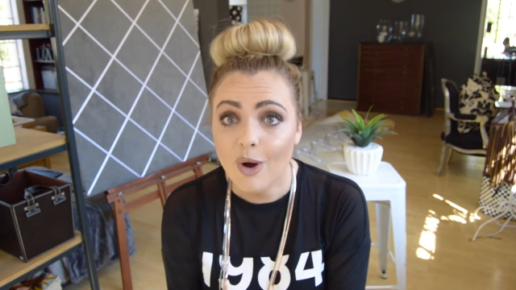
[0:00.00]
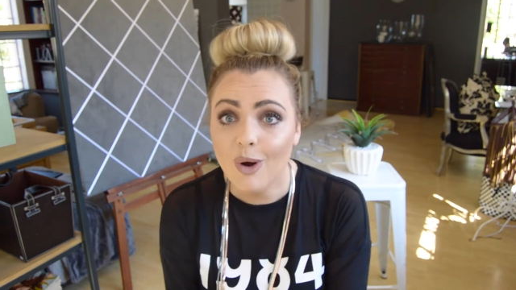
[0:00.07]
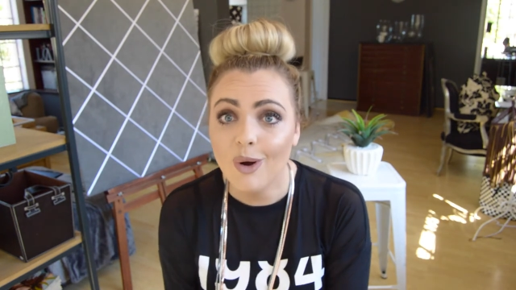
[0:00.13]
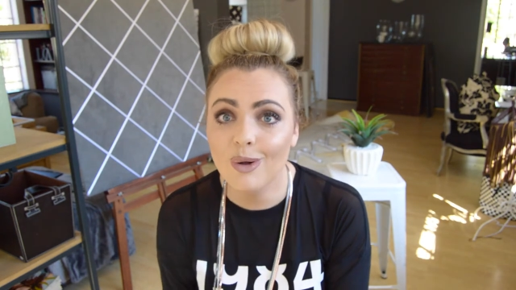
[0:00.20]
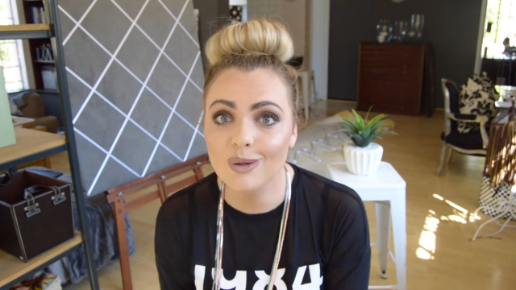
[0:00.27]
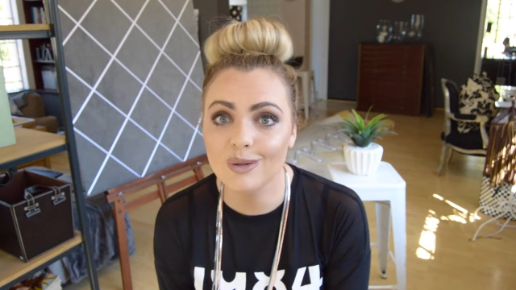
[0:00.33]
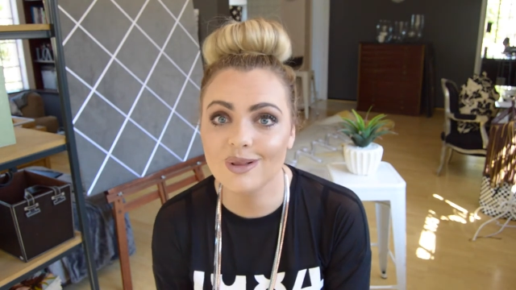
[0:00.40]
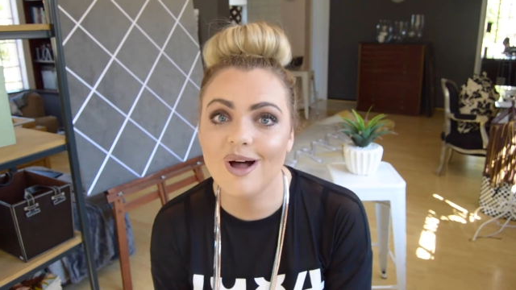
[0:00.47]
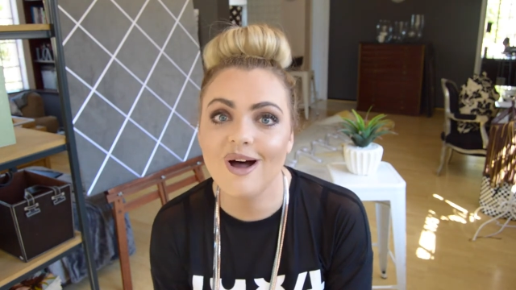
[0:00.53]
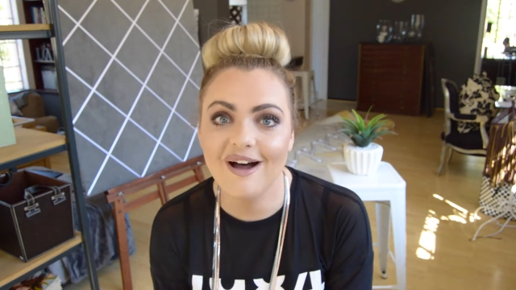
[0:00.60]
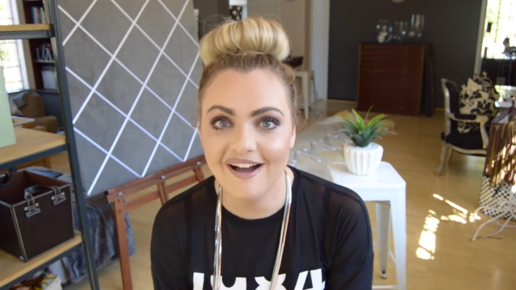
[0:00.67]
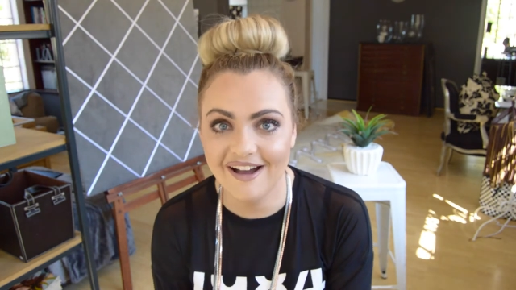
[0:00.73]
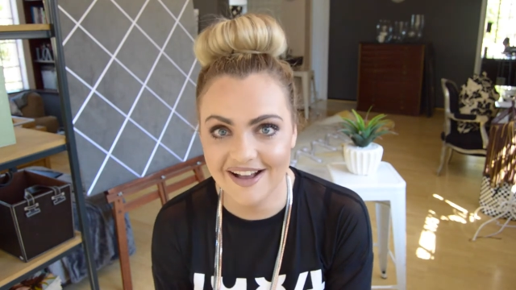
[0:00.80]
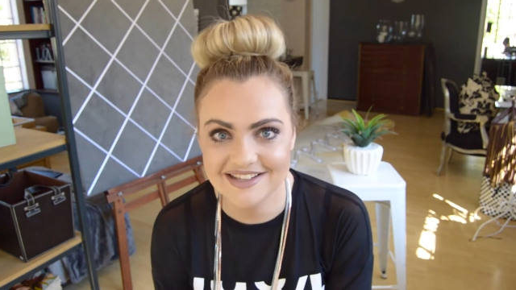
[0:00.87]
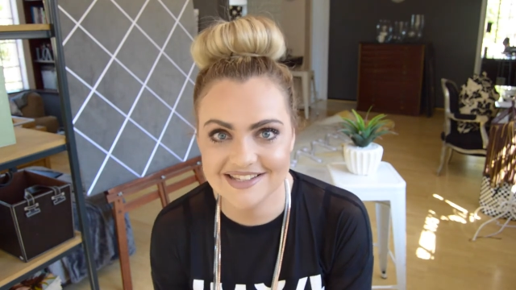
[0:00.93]

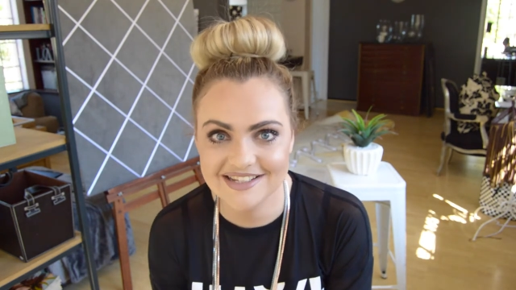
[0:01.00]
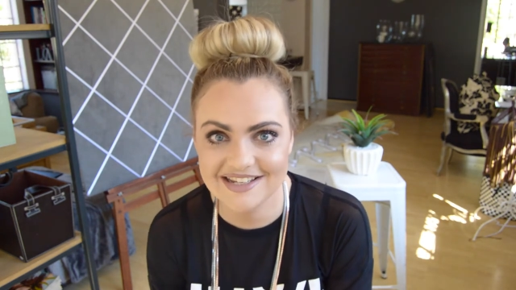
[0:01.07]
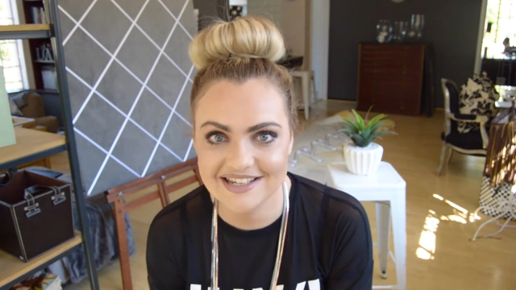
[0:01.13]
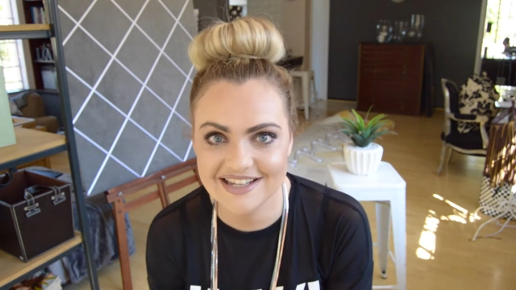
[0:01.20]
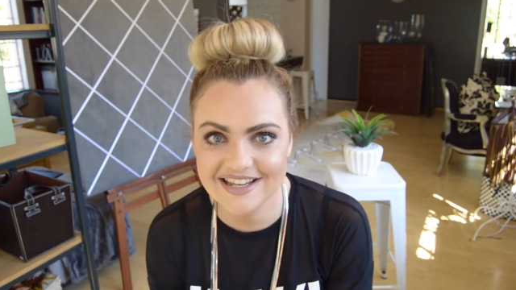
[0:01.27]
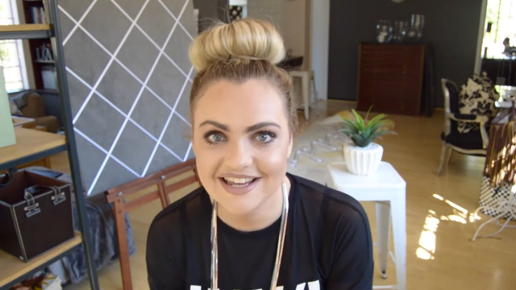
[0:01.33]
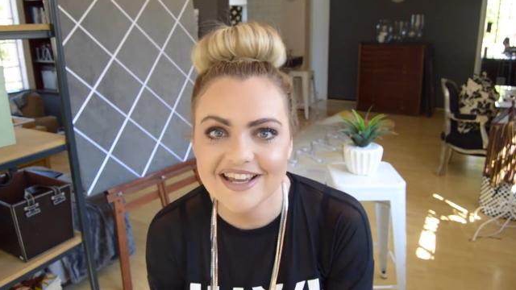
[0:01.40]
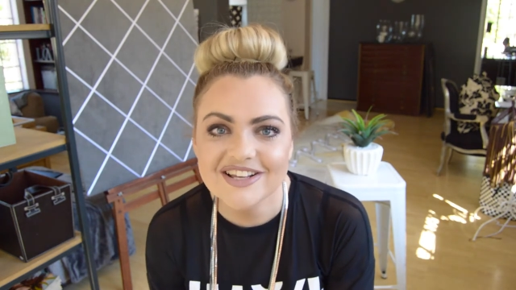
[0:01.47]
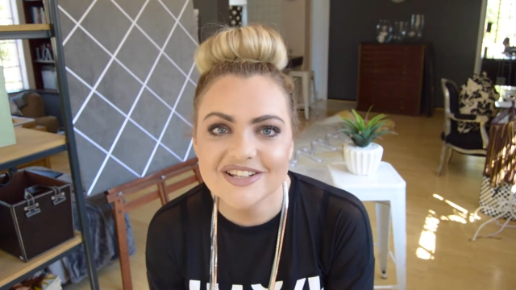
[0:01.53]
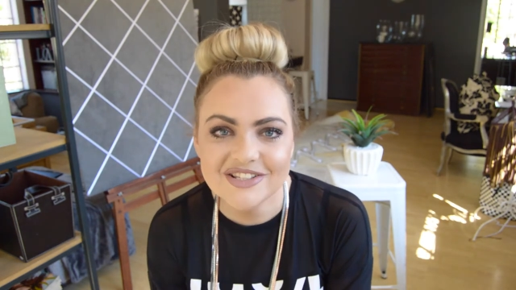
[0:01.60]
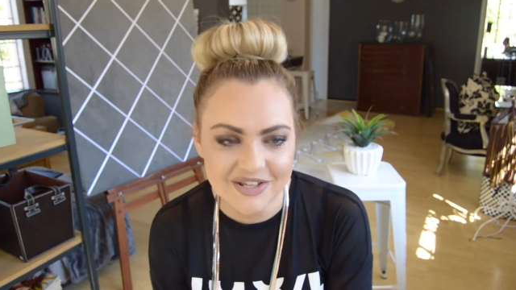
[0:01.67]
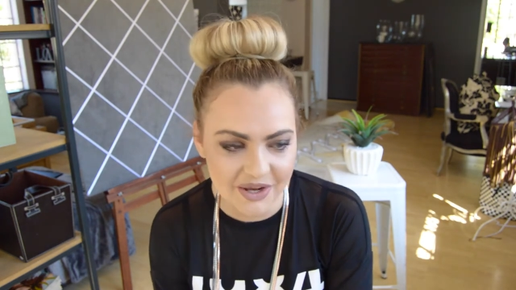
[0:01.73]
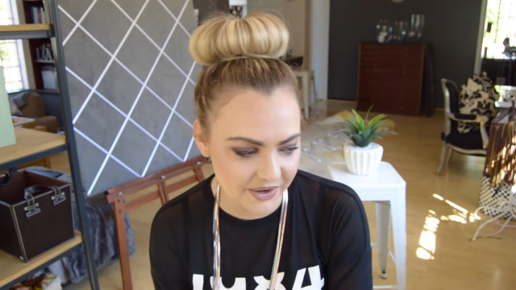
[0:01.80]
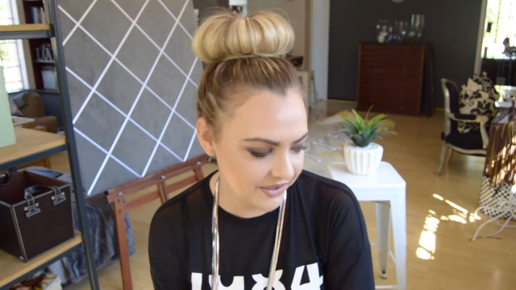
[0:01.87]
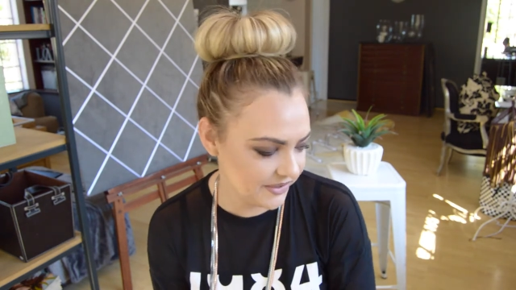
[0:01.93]
wholeheartedly.
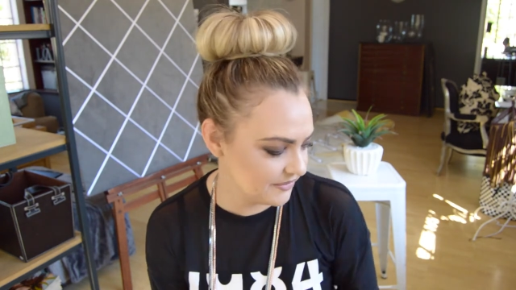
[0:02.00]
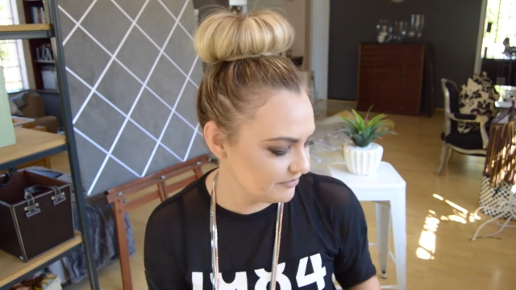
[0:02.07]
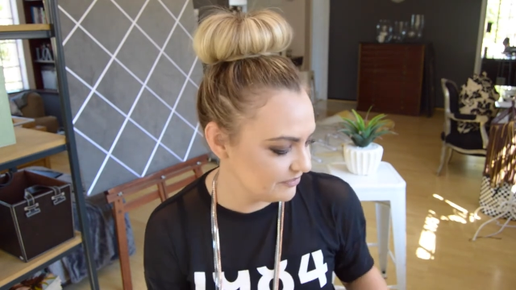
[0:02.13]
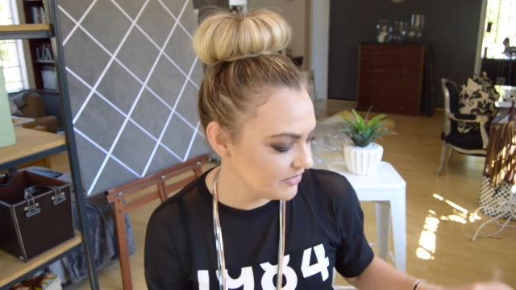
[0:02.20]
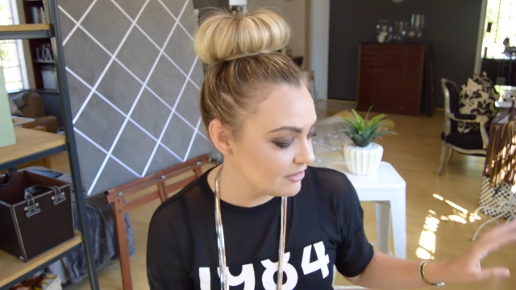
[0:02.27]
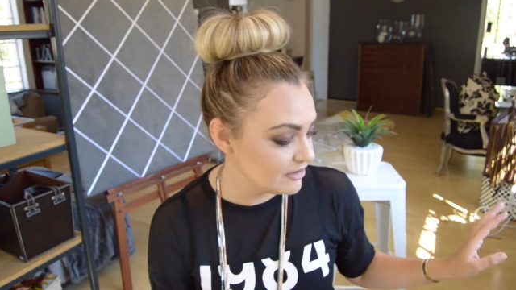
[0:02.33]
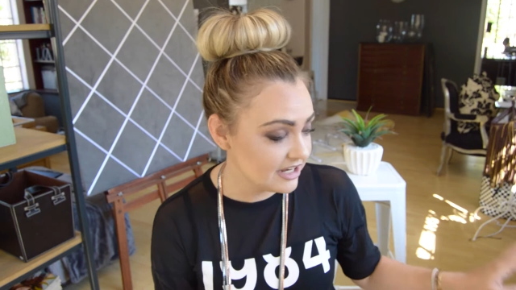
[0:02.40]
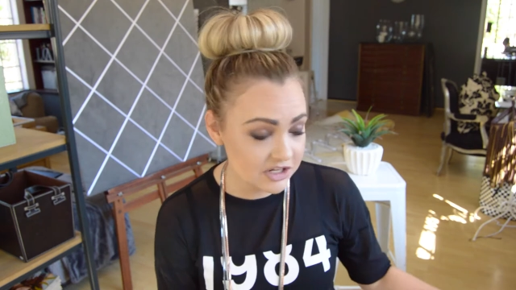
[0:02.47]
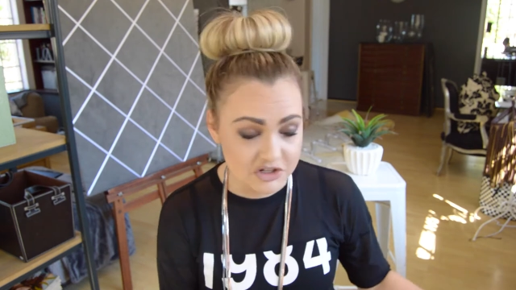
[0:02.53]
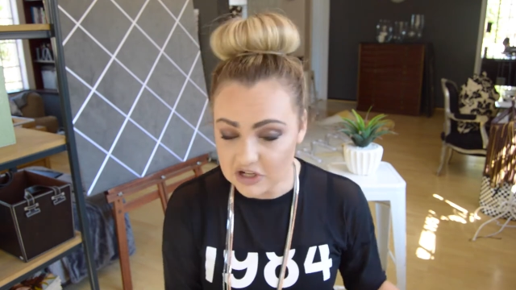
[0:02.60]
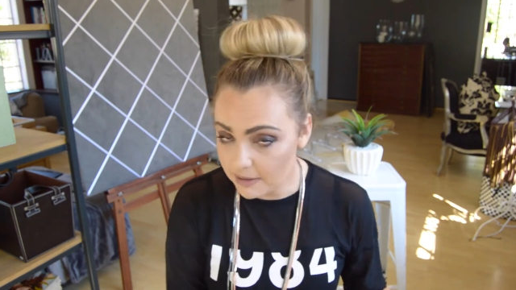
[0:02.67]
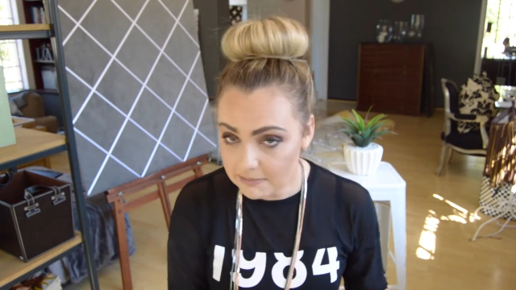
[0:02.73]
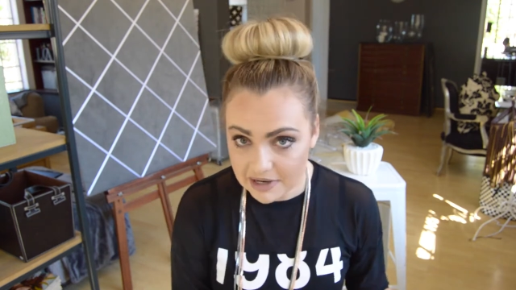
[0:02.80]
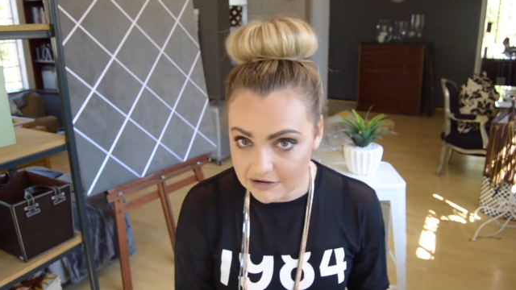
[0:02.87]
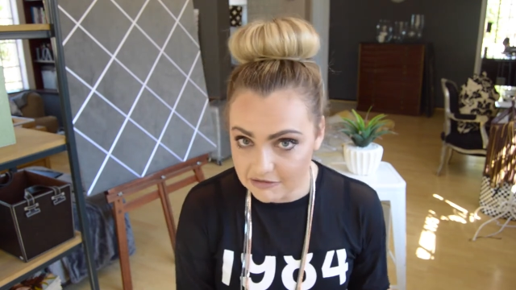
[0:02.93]
So
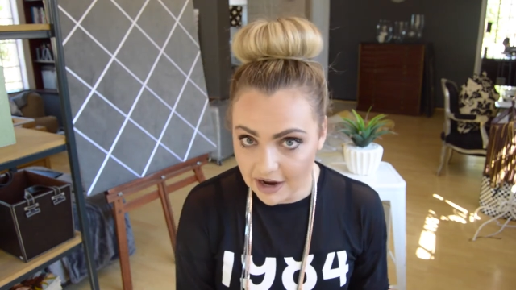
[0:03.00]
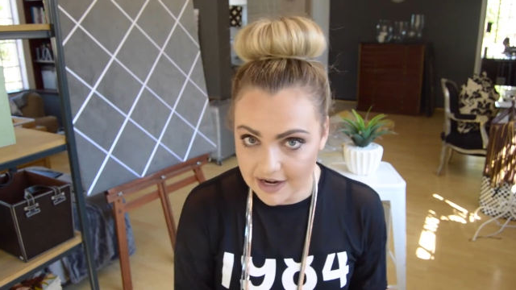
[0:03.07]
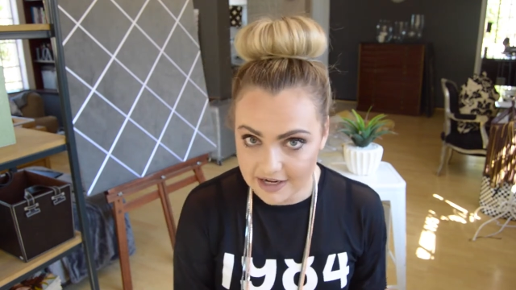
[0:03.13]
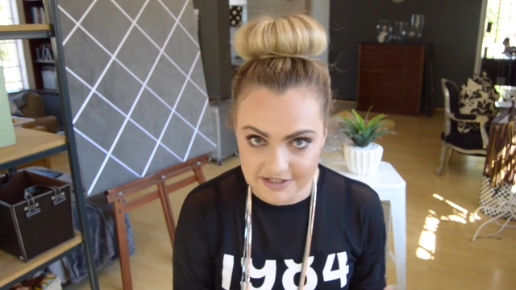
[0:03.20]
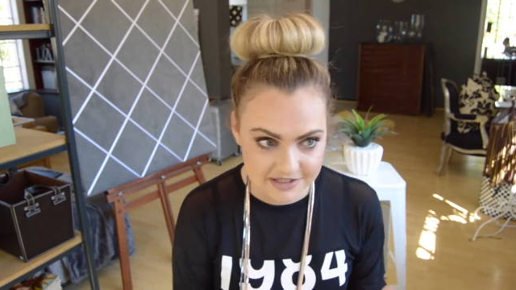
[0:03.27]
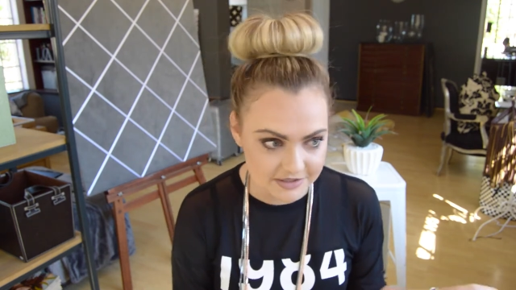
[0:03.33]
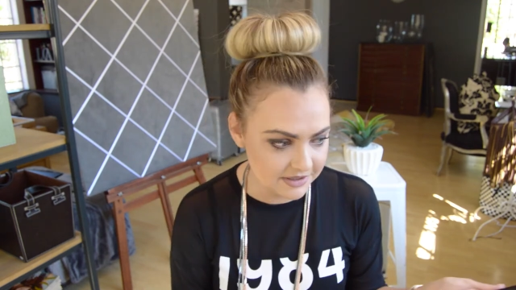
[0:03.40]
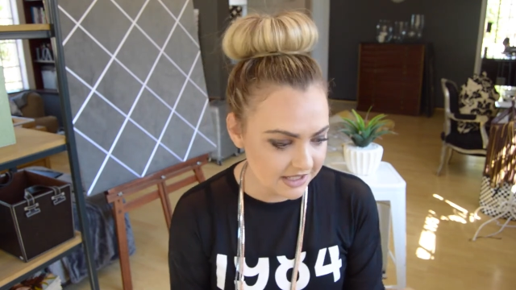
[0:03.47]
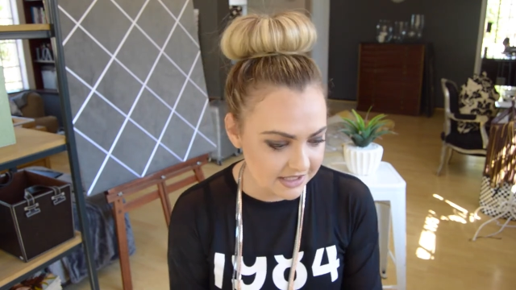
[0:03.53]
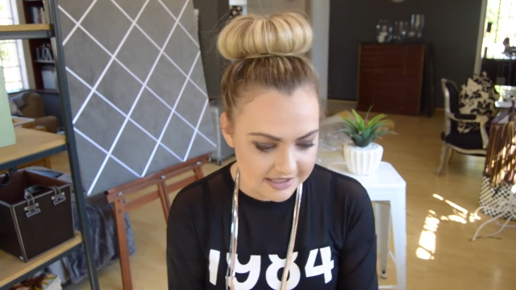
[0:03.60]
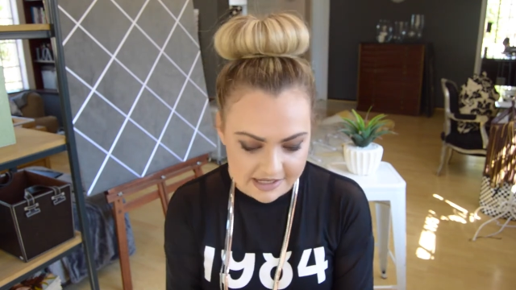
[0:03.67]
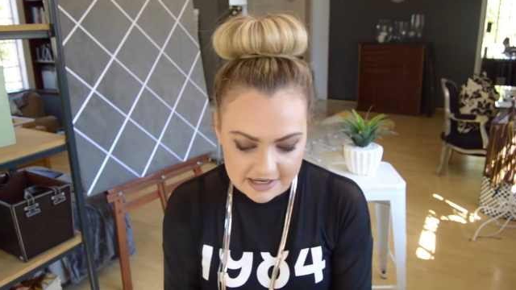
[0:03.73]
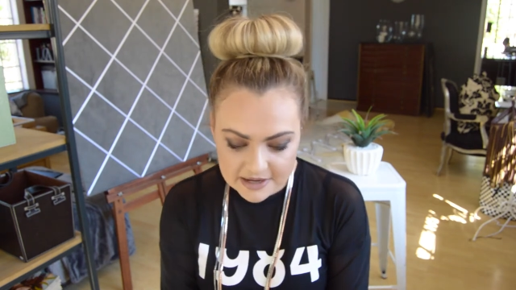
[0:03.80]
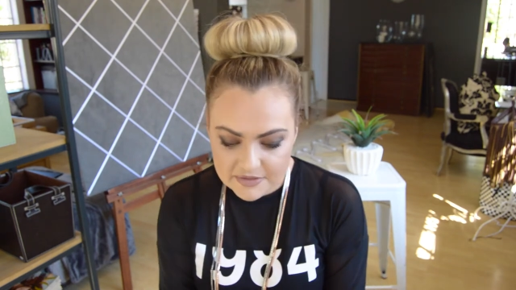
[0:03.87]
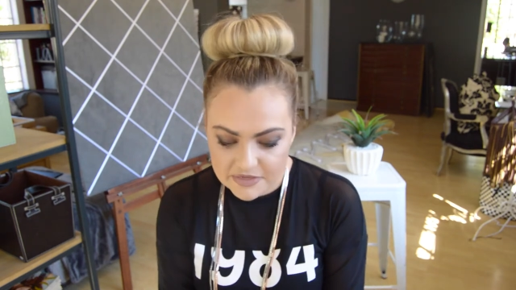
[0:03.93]
jumping right into
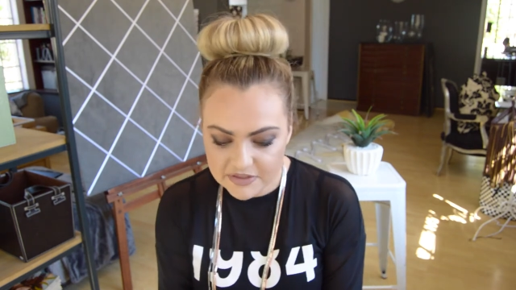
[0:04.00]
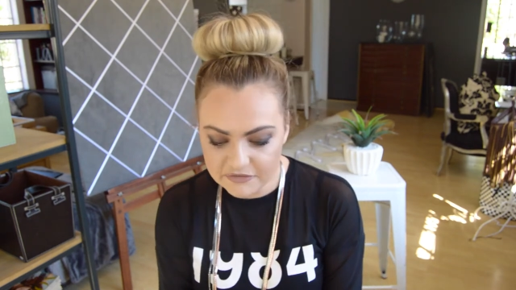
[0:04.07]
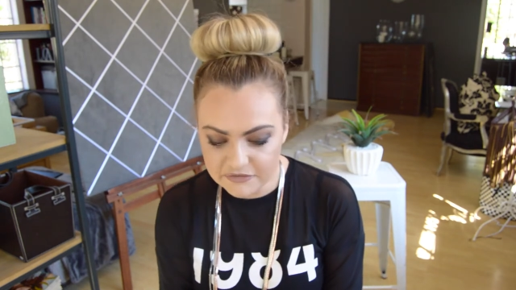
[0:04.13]
it, the